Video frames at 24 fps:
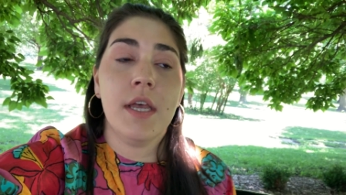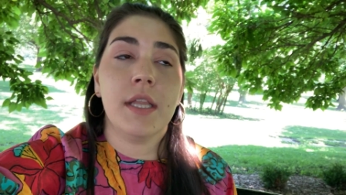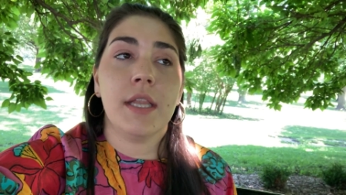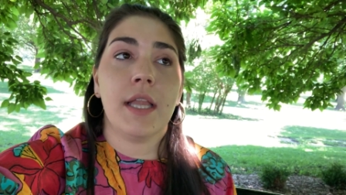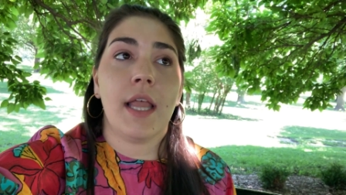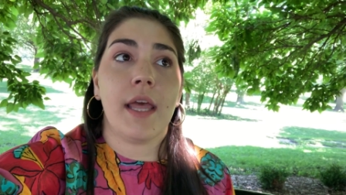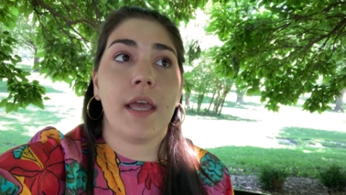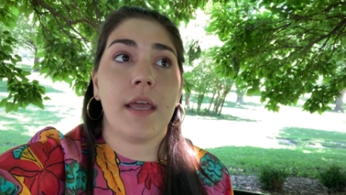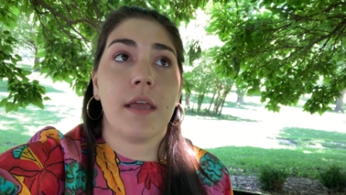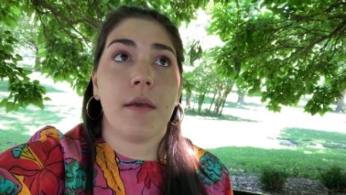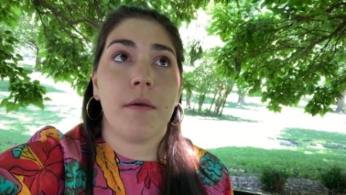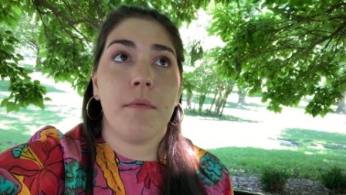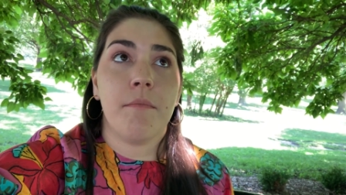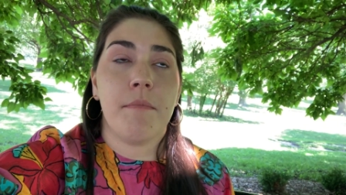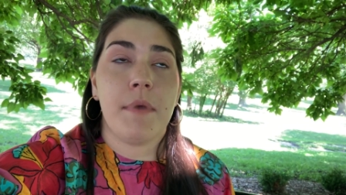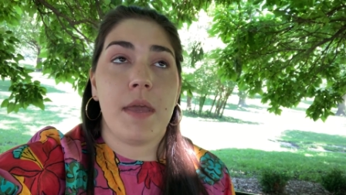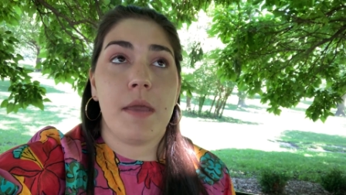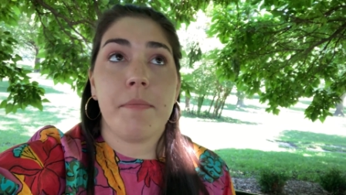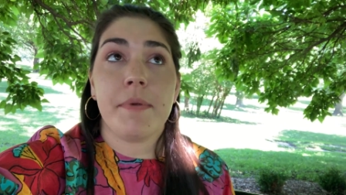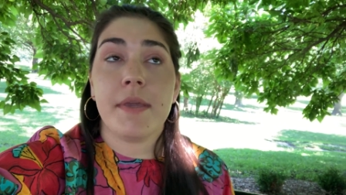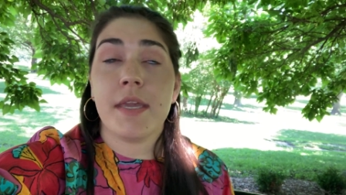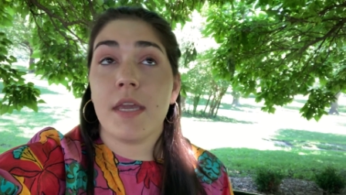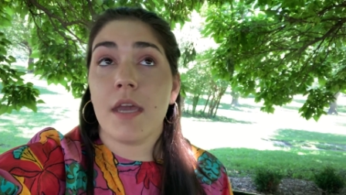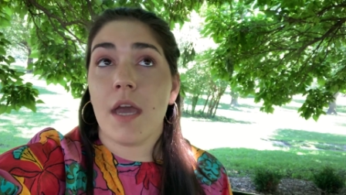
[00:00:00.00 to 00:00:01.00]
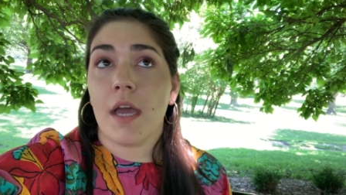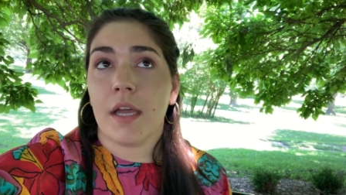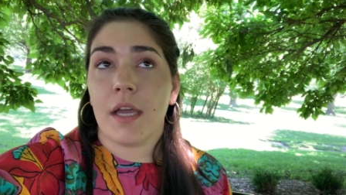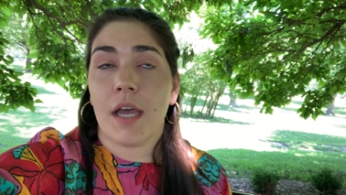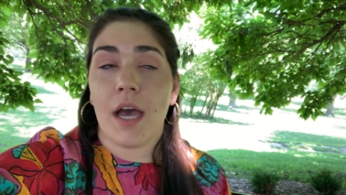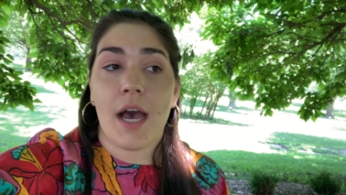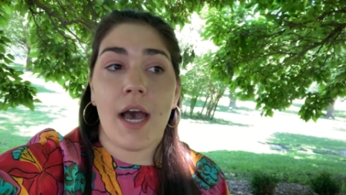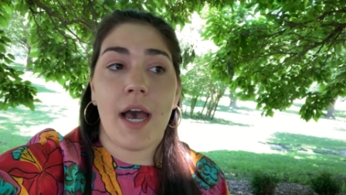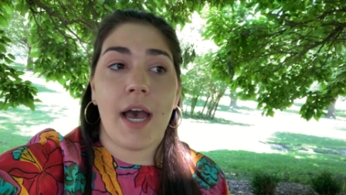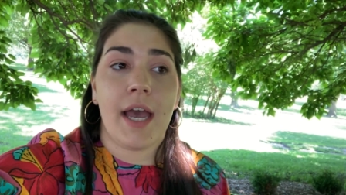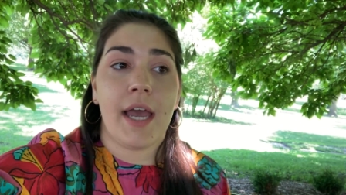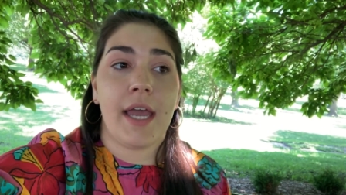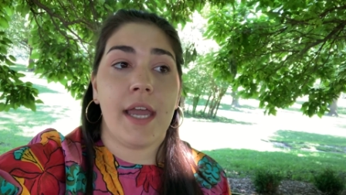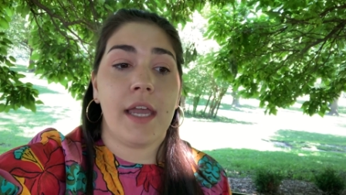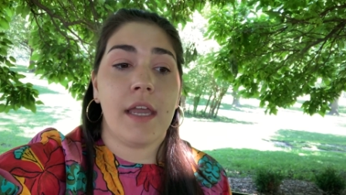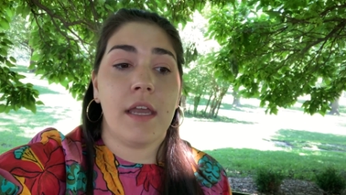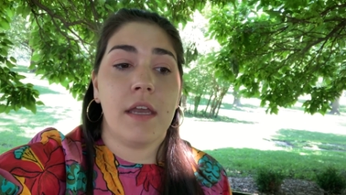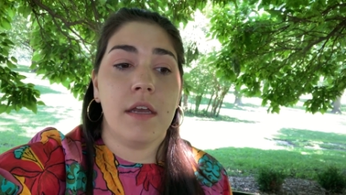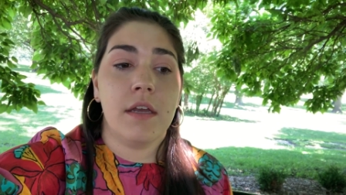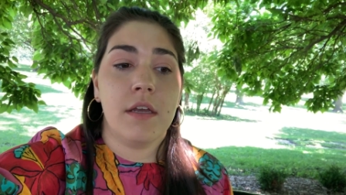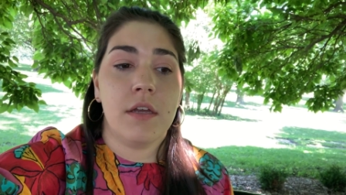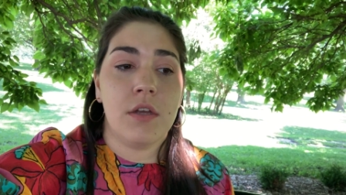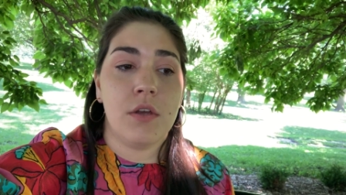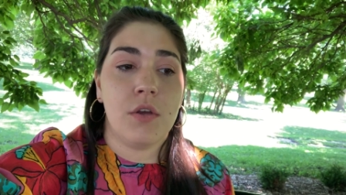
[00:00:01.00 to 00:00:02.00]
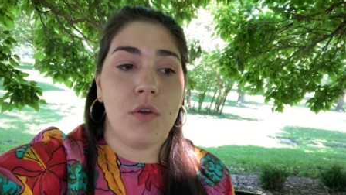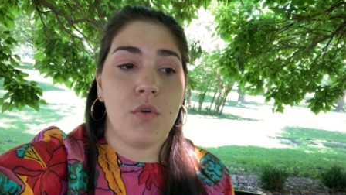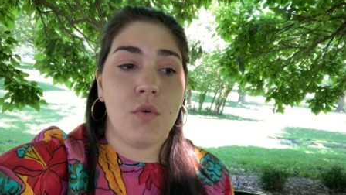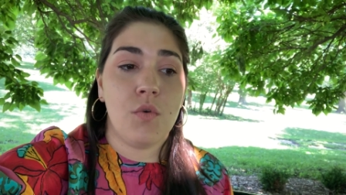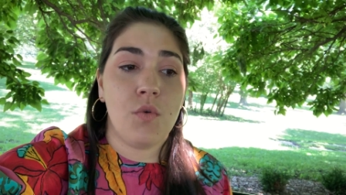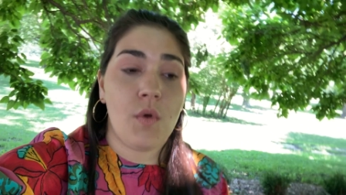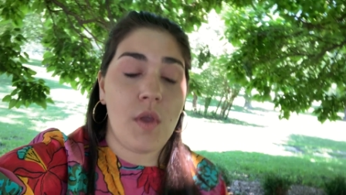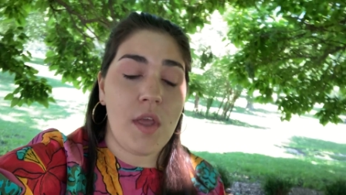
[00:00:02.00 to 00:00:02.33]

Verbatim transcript: Like maybe a guy who